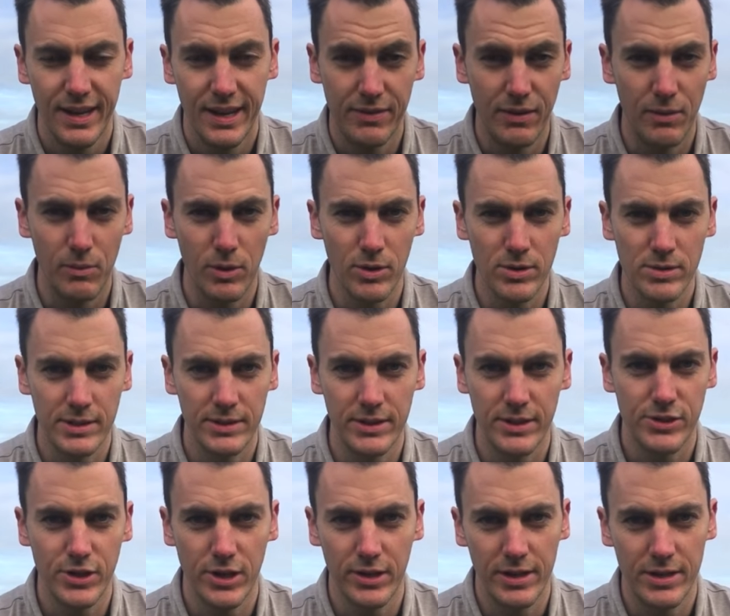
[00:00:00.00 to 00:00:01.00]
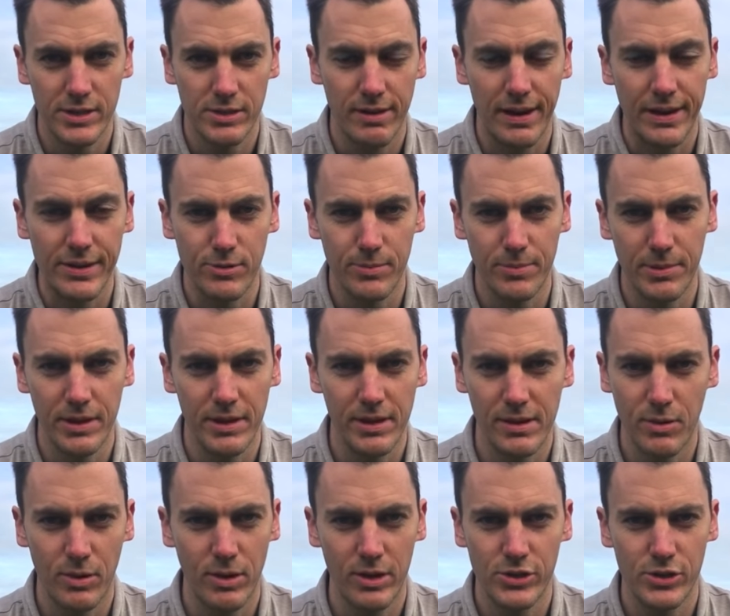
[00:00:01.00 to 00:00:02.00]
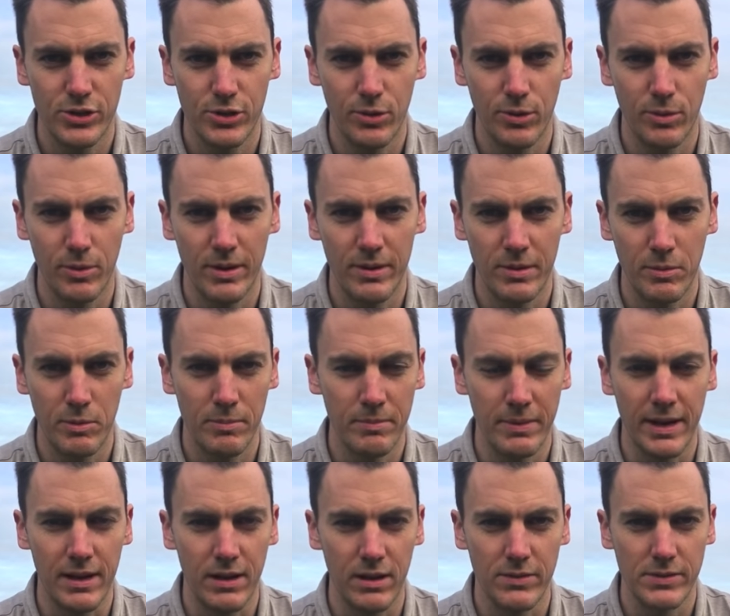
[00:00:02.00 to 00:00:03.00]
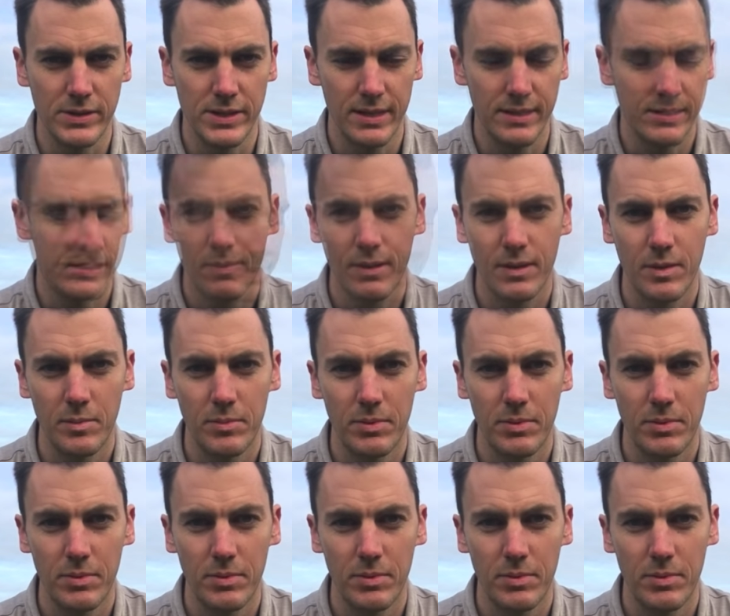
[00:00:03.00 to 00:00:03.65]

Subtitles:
If I was, then this journey to scratch would be quite a short one that wouldn't make a lot of sense.